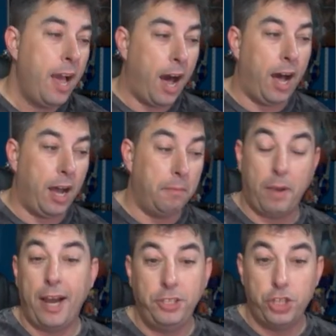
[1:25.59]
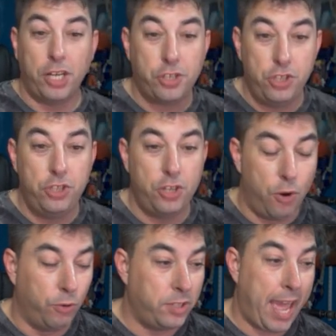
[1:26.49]
I just
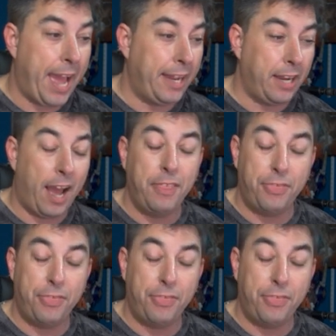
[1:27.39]
don't. And I